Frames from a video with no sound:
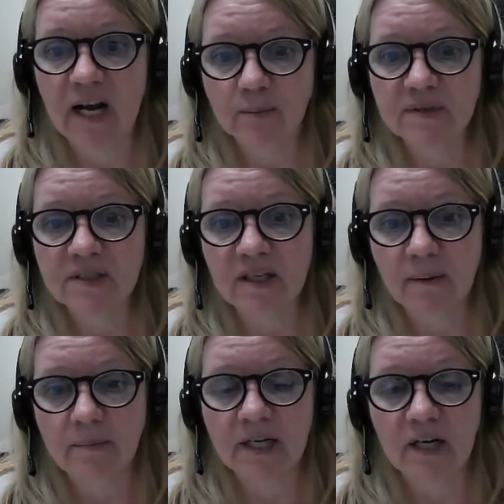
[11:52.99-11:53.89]
helps the
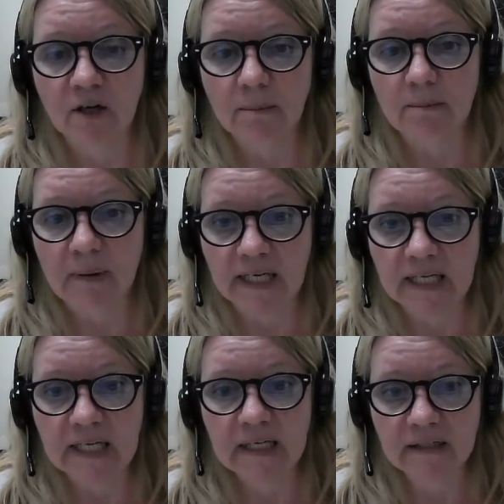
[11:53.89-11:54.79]
company earn
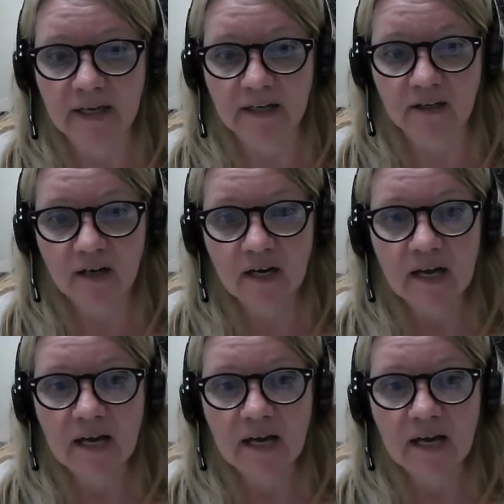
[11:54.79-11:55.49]
money later.